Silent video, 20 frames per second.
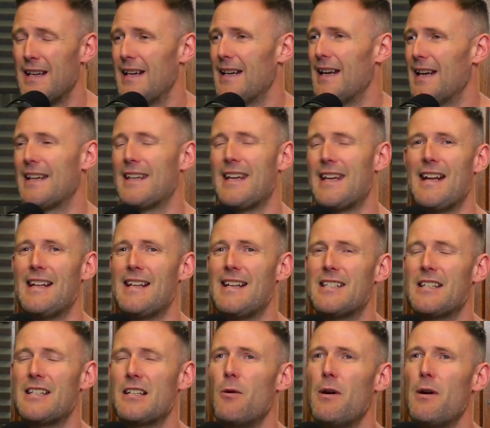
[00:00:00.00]
again,
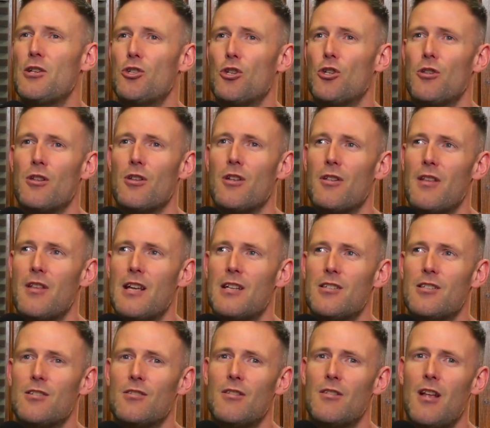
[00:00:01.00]
it's a question that
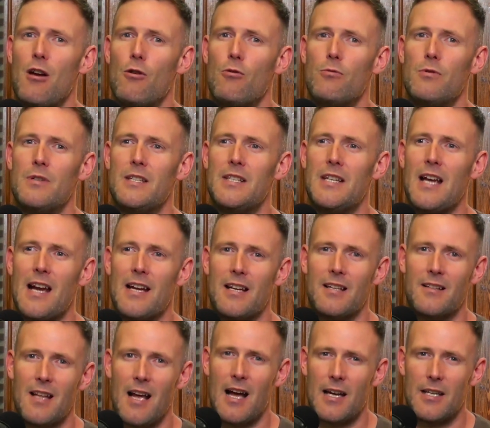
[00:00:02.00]
there's no yay
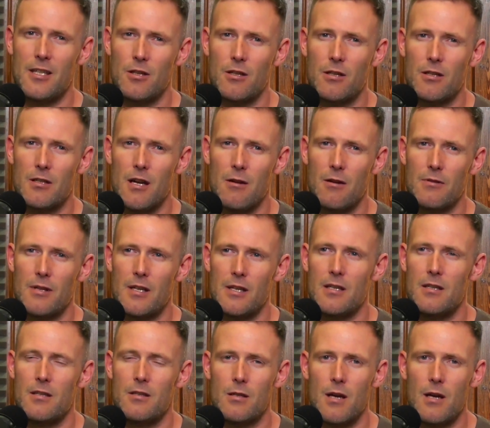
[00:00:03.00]
and nay.
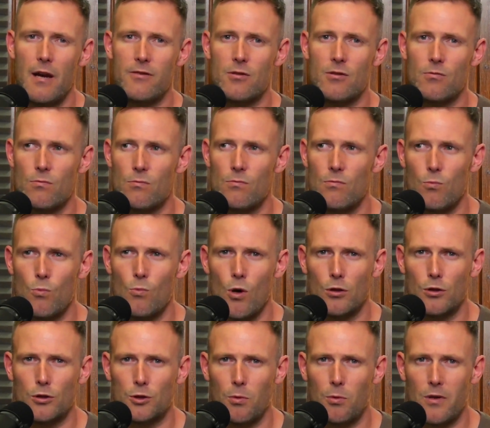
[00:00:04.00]
You have to
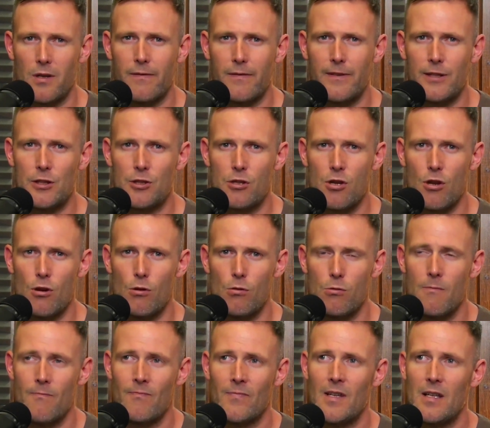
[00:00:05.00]
watch what the fish do,
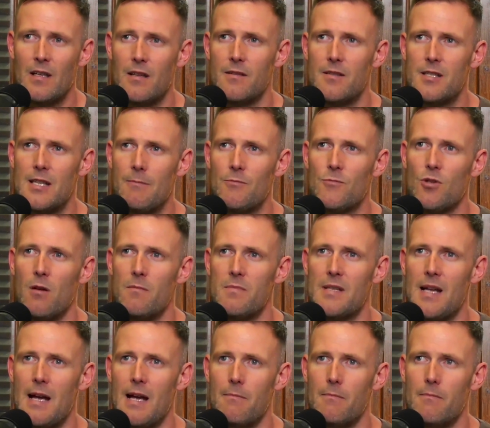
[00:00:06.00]
and sometimes
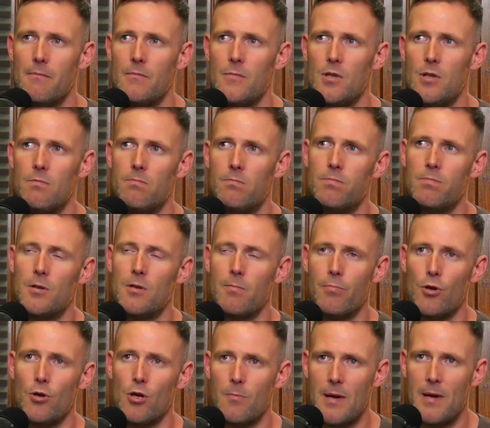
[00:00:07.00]
that you can
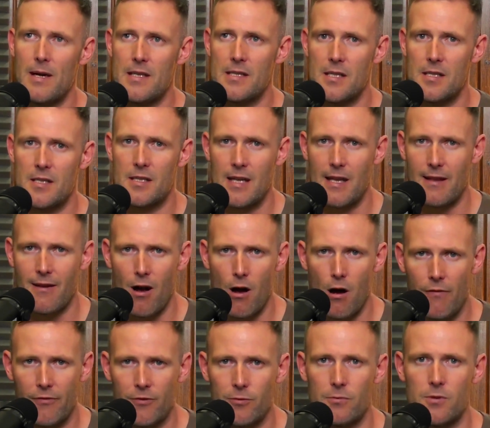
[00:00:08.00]
put the pieces together
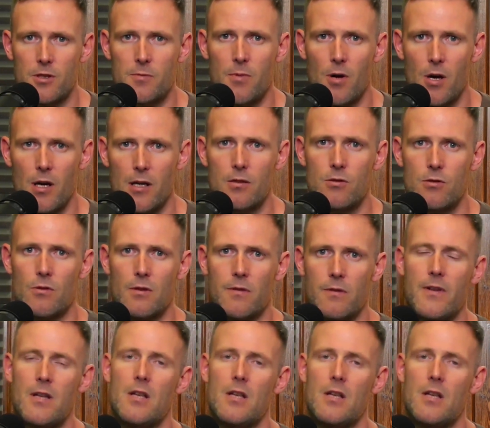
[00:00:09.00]
afterwards by sort of